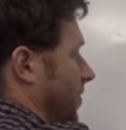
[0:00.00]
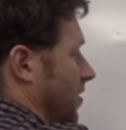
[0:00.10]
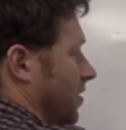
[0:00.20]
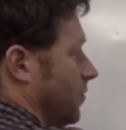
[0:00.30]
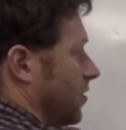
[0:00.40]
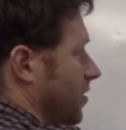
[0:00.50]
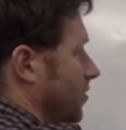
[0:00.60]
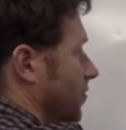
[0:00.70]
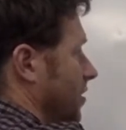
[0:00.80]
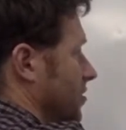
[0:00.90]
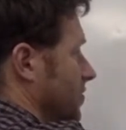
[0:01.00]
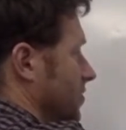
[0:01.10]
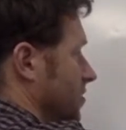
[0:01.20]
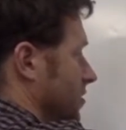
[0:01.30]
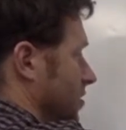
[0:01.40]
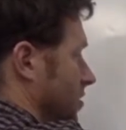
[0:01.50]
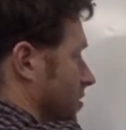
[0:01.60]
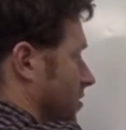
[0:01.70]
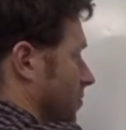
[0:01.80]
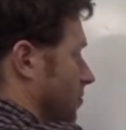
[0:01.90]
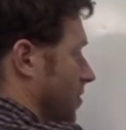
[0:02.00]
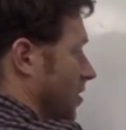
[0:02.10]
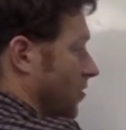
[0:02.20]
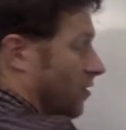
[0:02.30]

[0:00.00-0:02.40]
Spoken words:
And then we need the rest of his mouth